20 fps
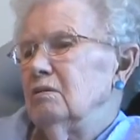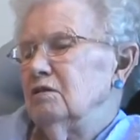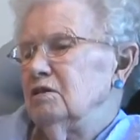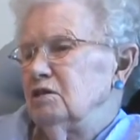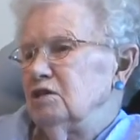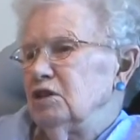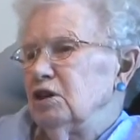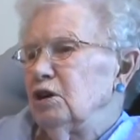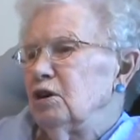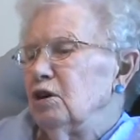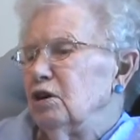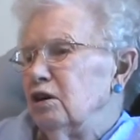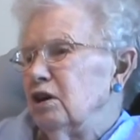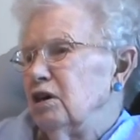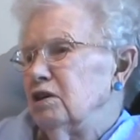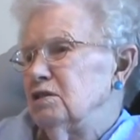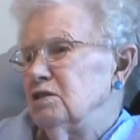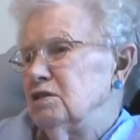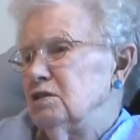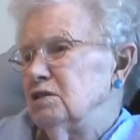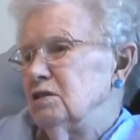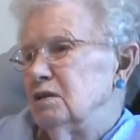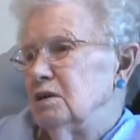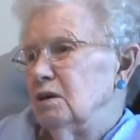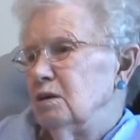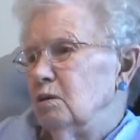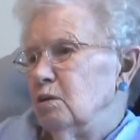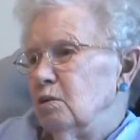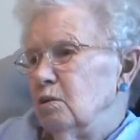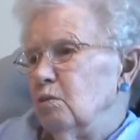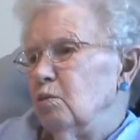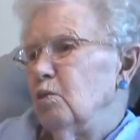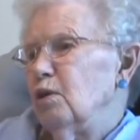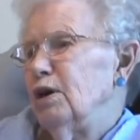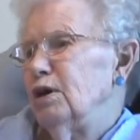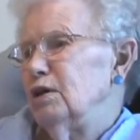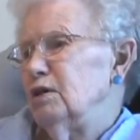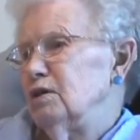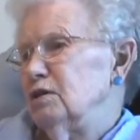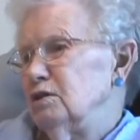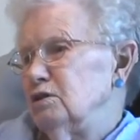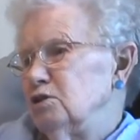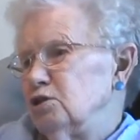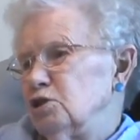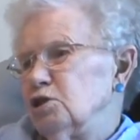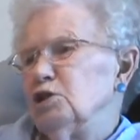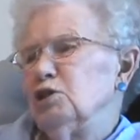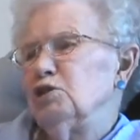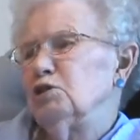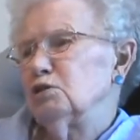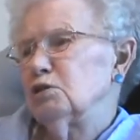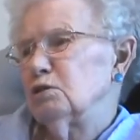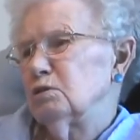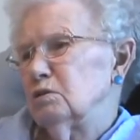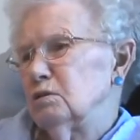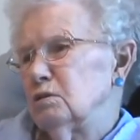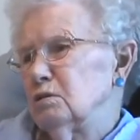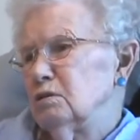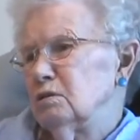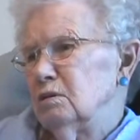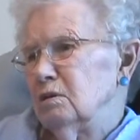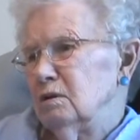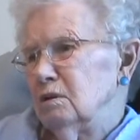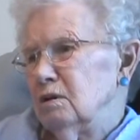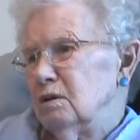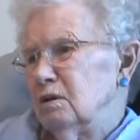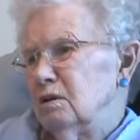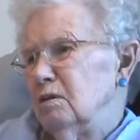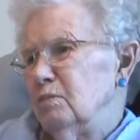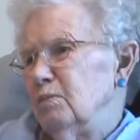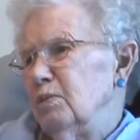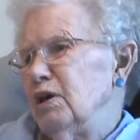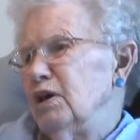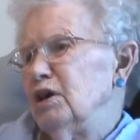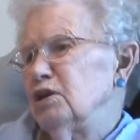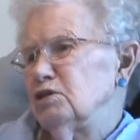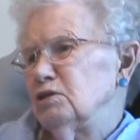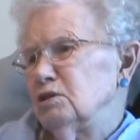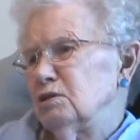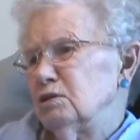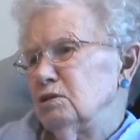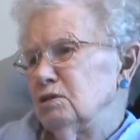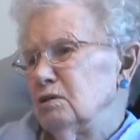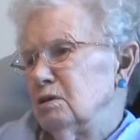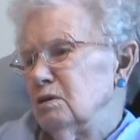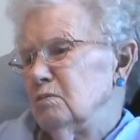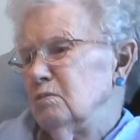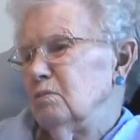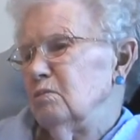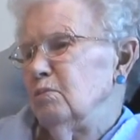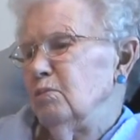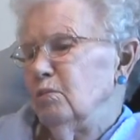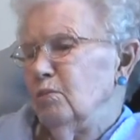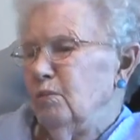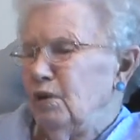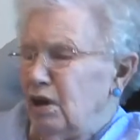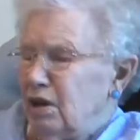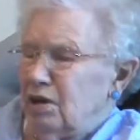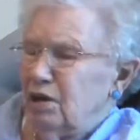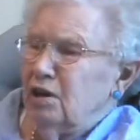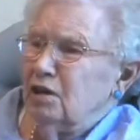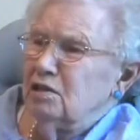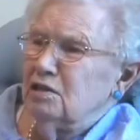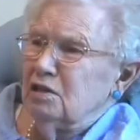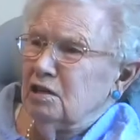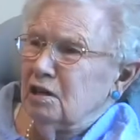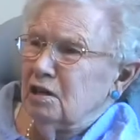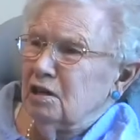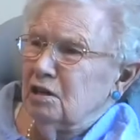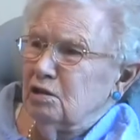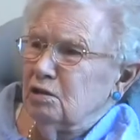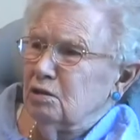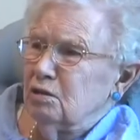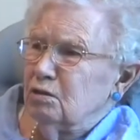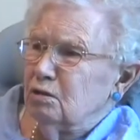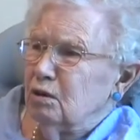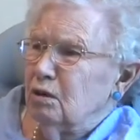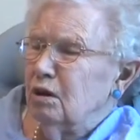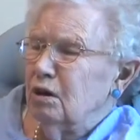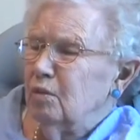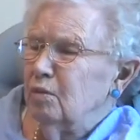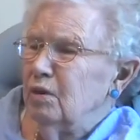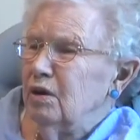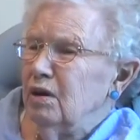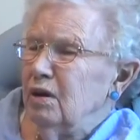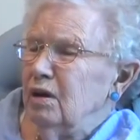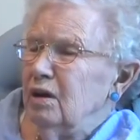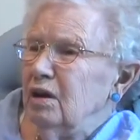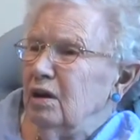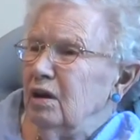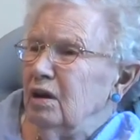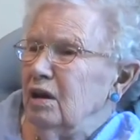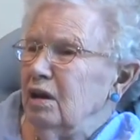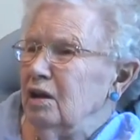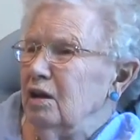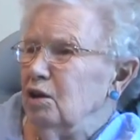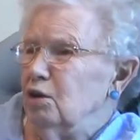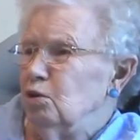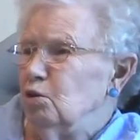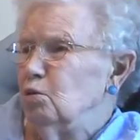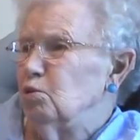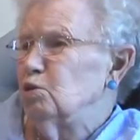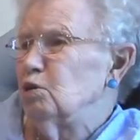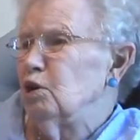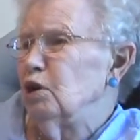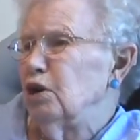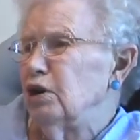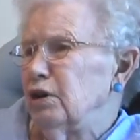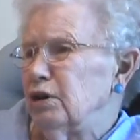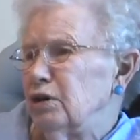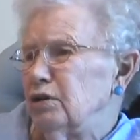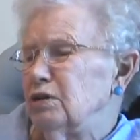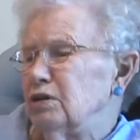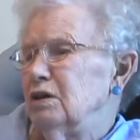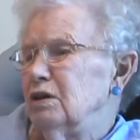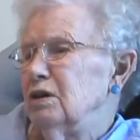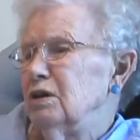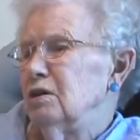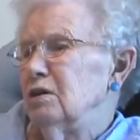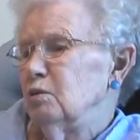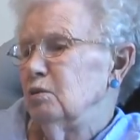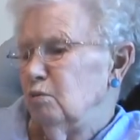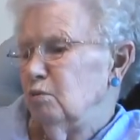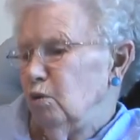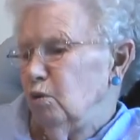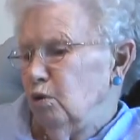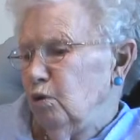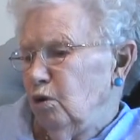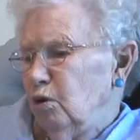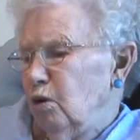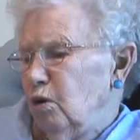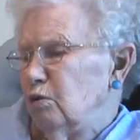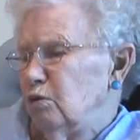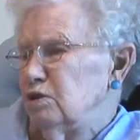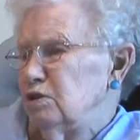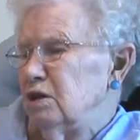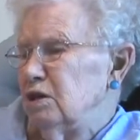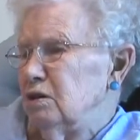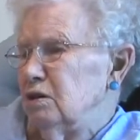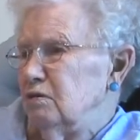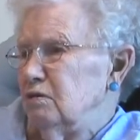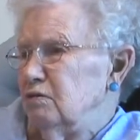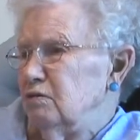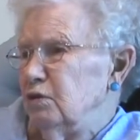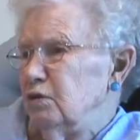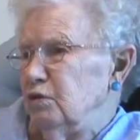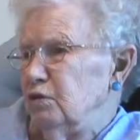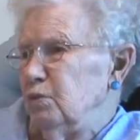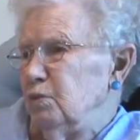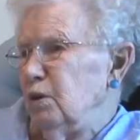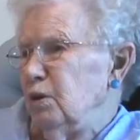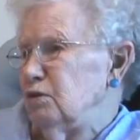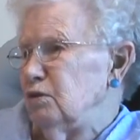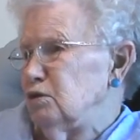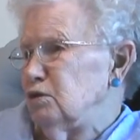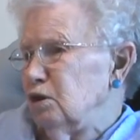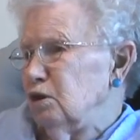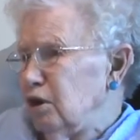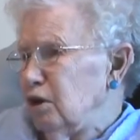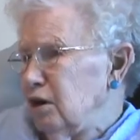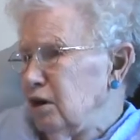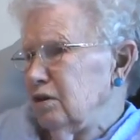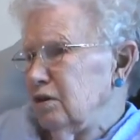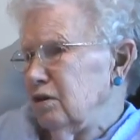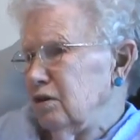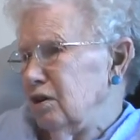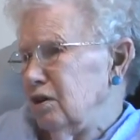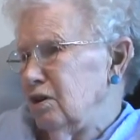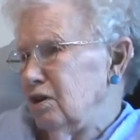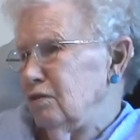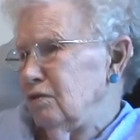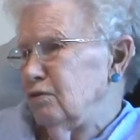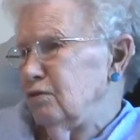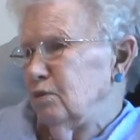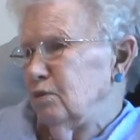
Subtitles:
sterilize white sheets, patches, Band-Aids, I guess you'd call them, and then use lard. Well, we always had 50 pounds of lard on hand for